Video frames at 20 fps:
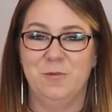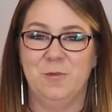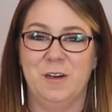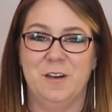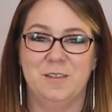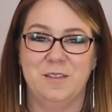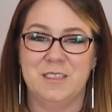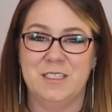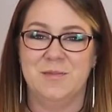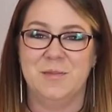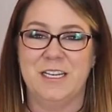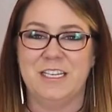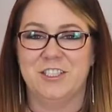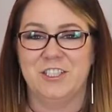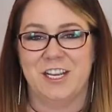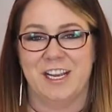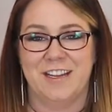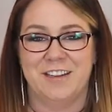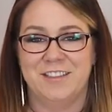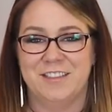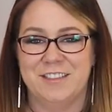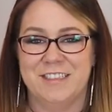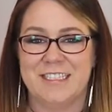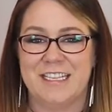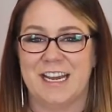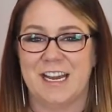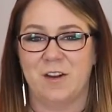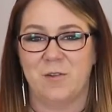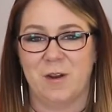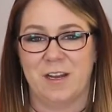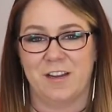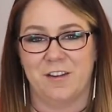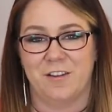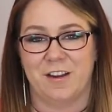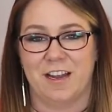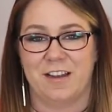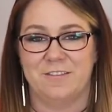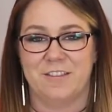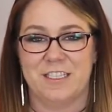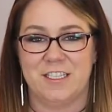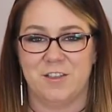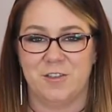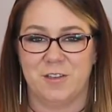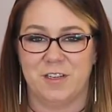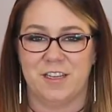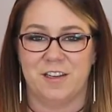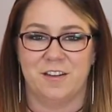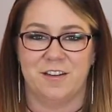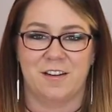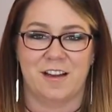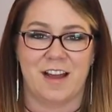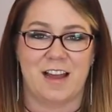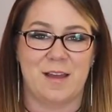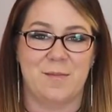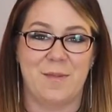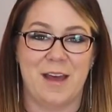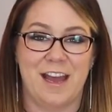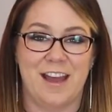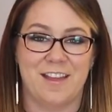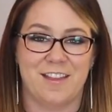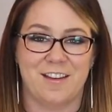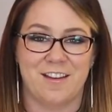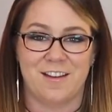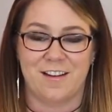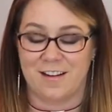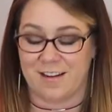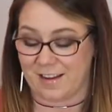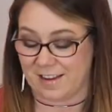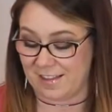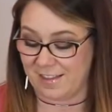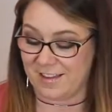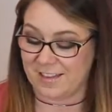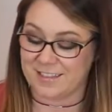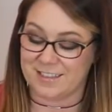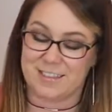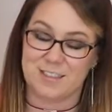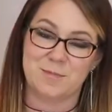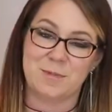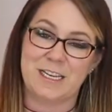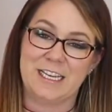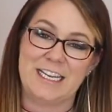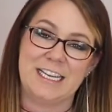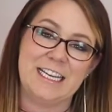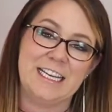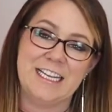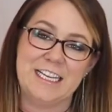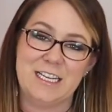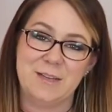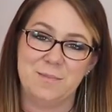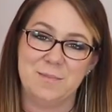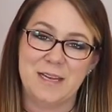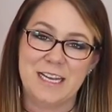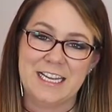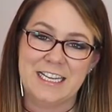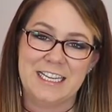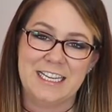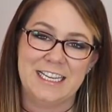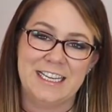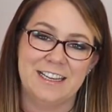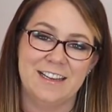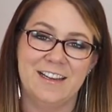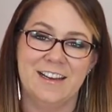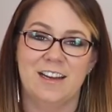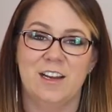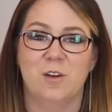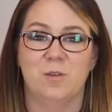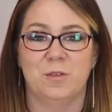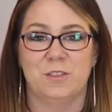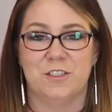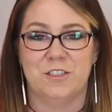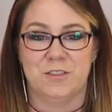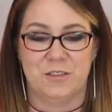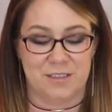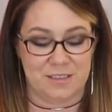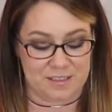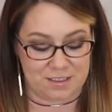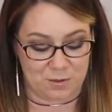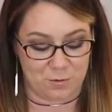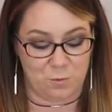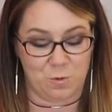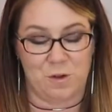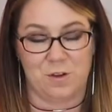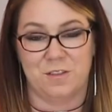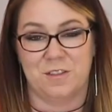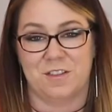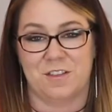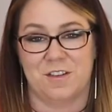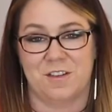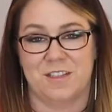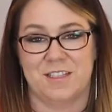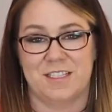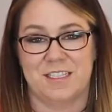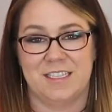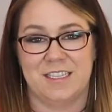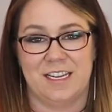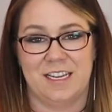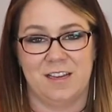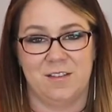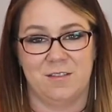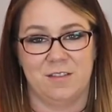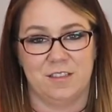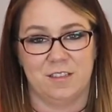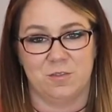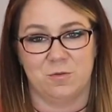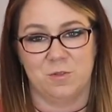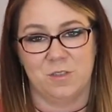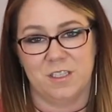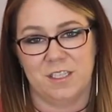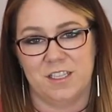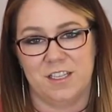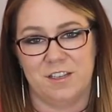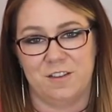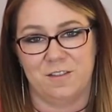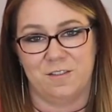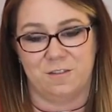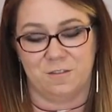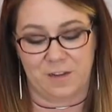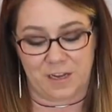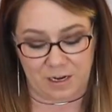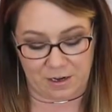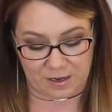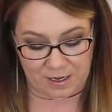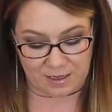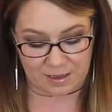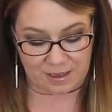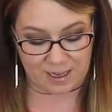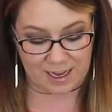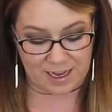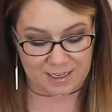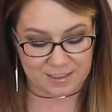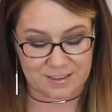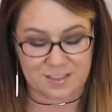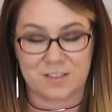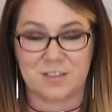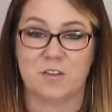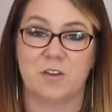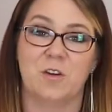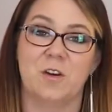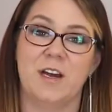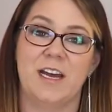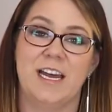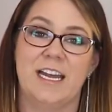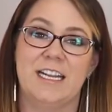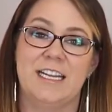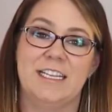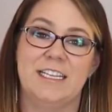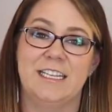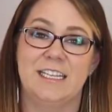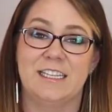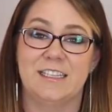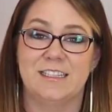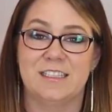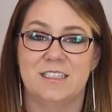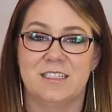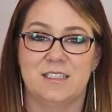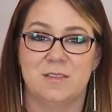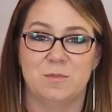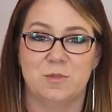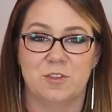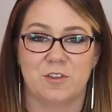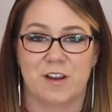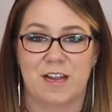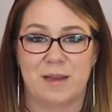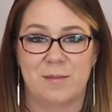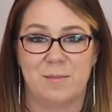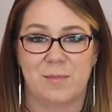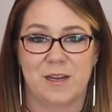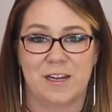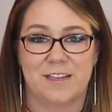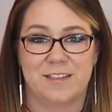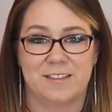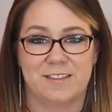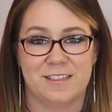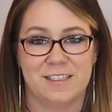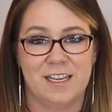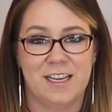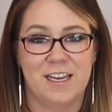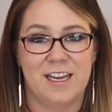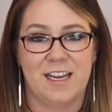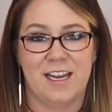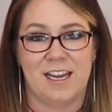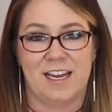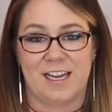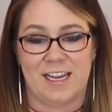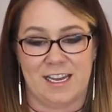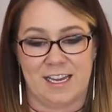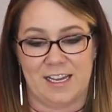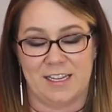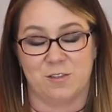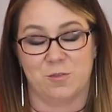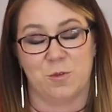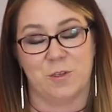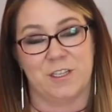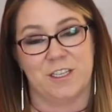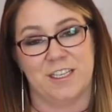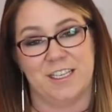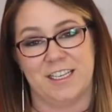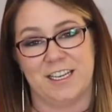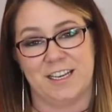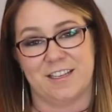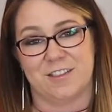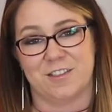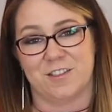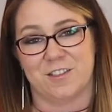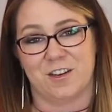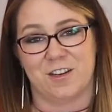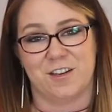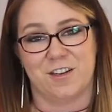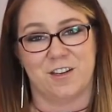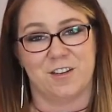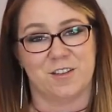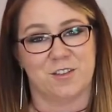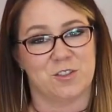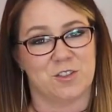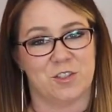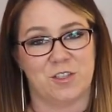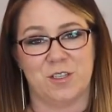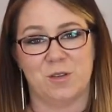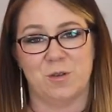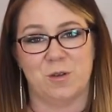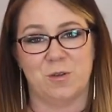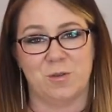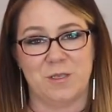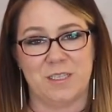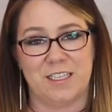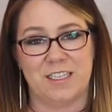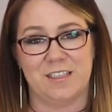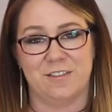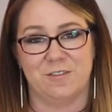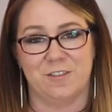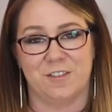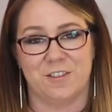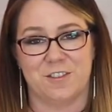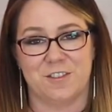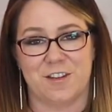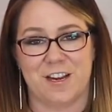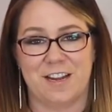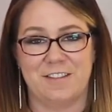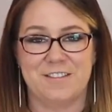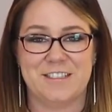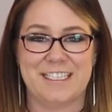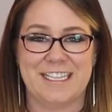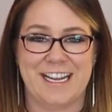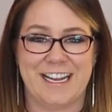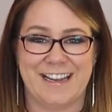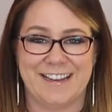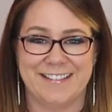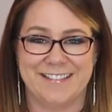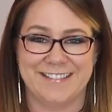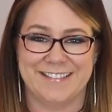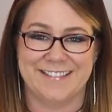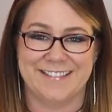welcome to my channel, DIY Crafty Creator. I'm Heather and this is my kitty Benny. We're doing this wall sconce today with these really cute fairy lights. So go ahead and hit the subscribe button and we're gonna get started. I'll show you what we need for this craft today.